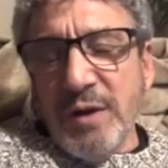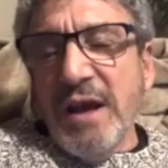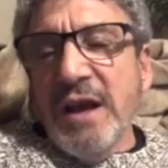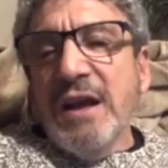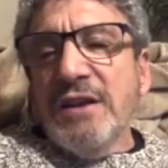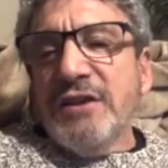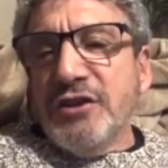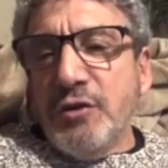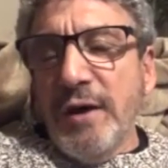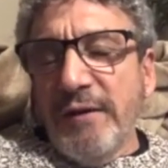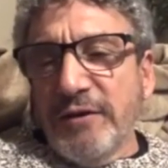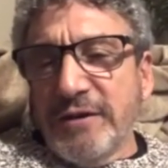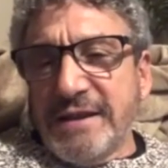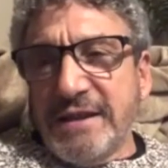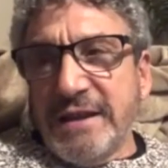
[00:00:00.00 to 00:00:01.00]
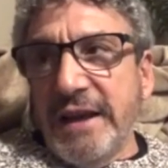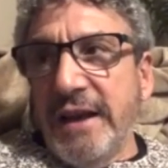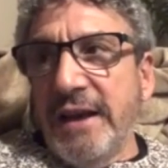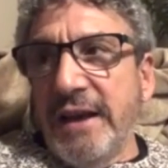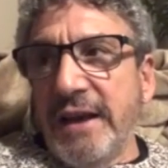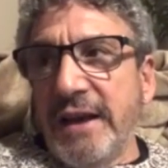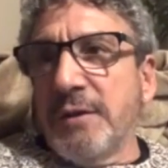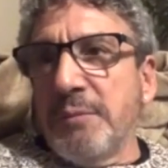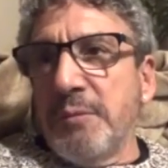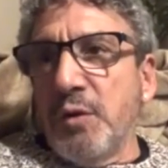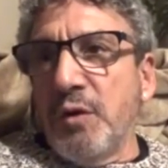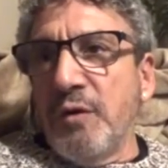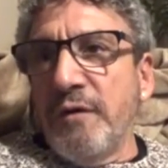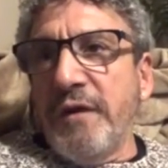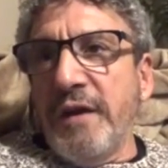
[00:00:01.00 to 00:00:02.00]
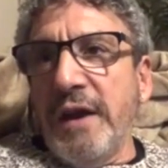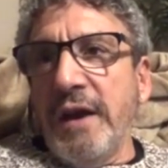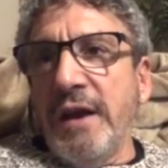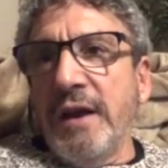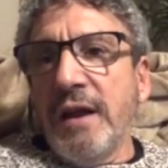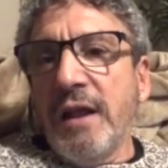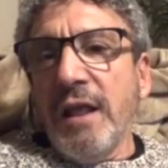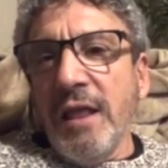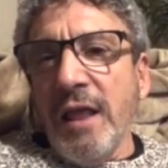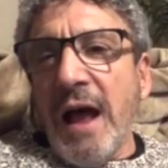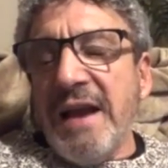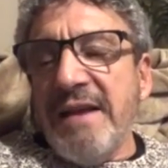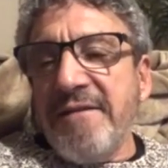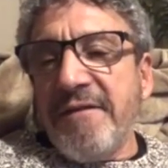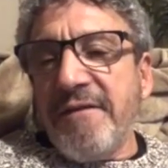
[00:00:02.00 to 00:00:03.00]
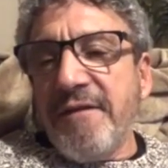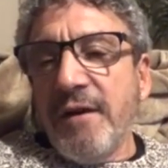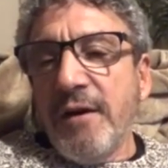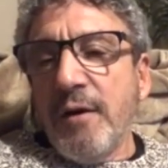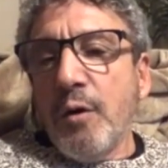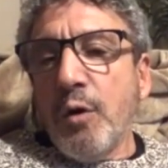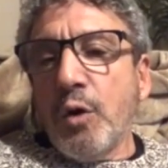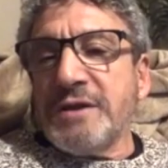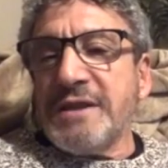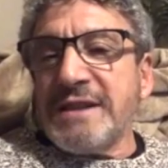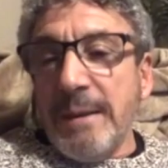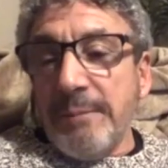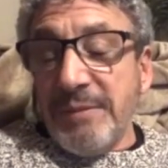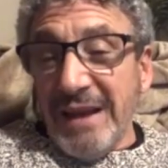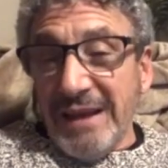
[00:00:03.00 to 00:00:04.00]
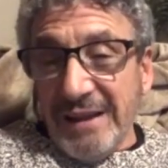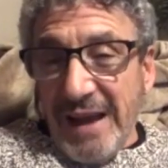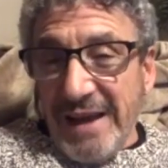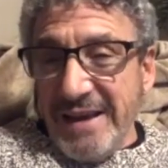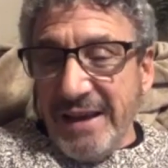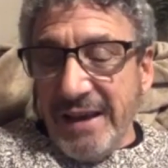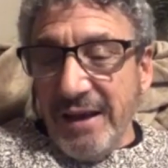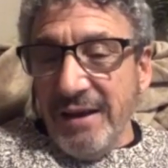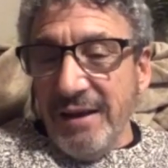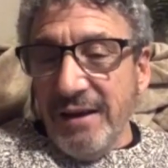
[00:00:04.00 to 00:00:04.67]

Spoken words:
Did you ever see the movie Life or Something Like It?